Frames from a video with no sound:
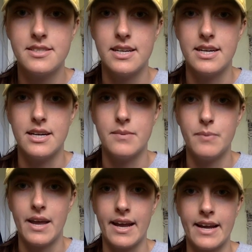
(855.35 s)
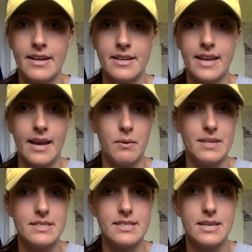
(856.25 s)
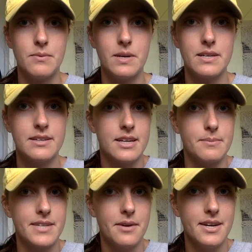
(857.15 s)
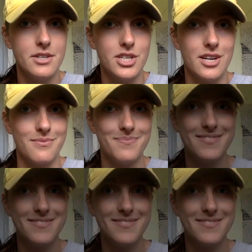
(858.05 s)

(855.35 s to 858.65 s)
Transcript: and can't wait to see what comes out next year.